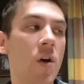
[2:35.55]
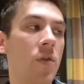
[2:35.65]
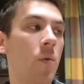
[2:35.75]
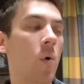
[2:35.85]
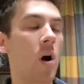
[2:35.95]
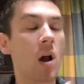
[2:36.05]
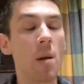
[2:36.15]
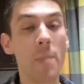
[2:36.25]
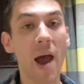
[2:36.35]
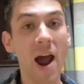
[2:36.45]
through our
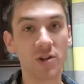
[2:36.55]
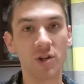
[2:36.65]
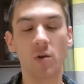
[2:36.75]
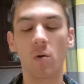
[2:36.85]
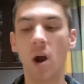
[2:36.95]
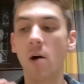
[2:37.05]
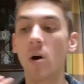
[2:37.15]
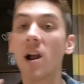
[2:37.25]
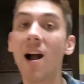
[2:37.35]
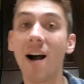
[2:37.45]
compassion or our
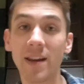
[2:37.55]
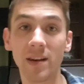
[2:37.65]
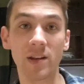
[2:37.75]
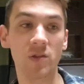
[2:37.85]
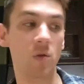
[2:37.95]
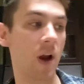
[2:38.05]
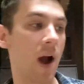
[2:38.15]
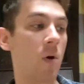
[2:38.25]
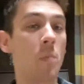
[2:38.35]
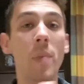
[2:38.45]
kindness or
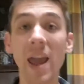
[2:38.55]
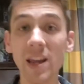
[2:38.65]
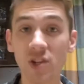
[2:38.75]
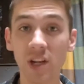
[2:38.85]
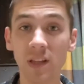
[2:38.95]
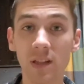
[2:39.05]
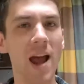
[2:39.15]
our patience